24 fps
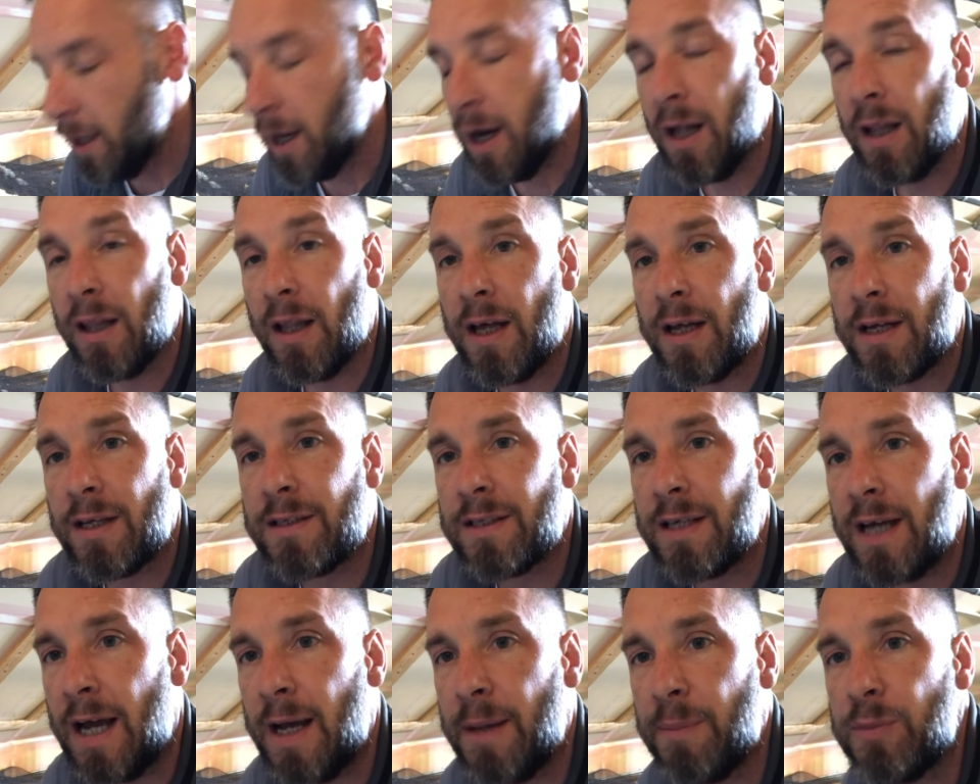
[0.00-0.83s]
A lot of
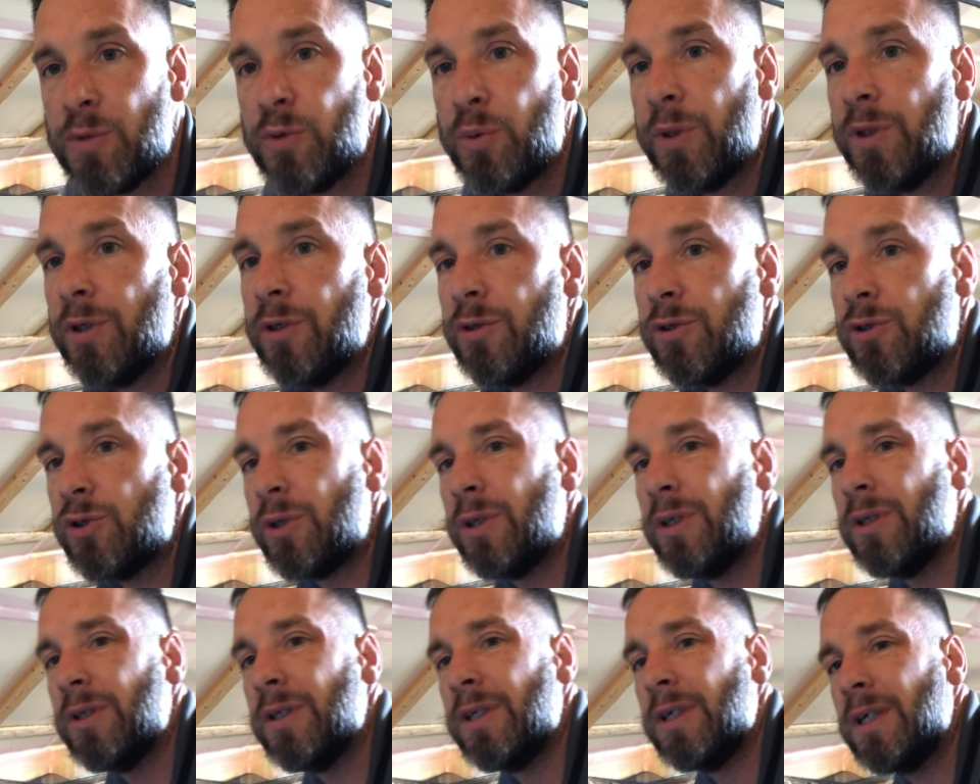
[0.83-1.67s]
times when you're
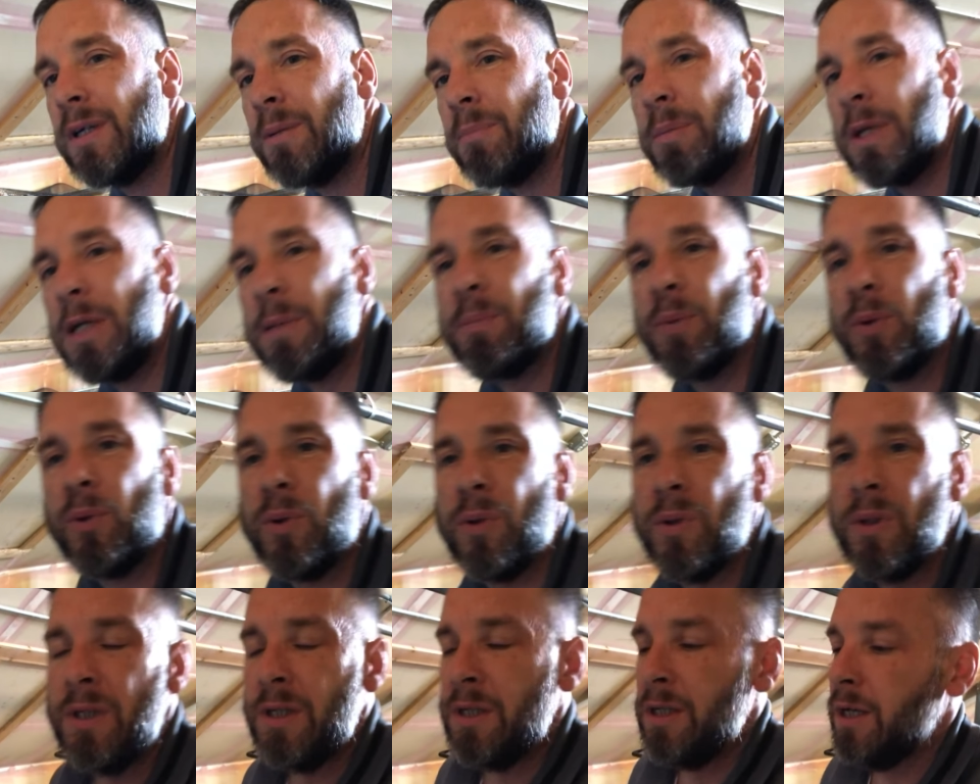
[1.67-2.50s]
drilling,
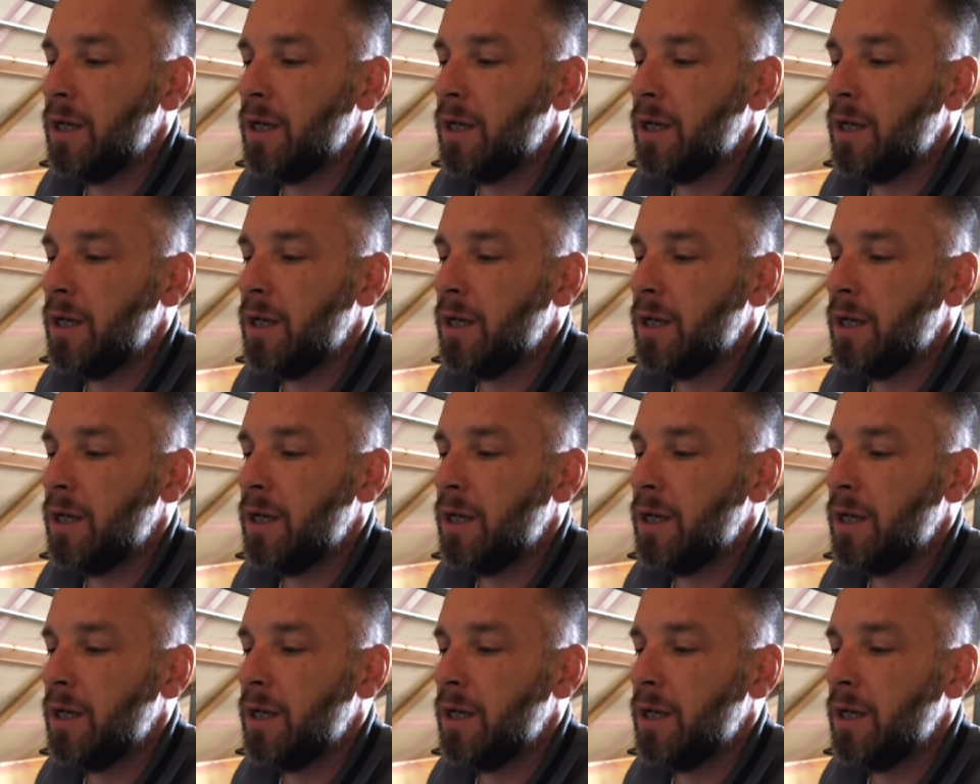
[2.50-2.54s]
people,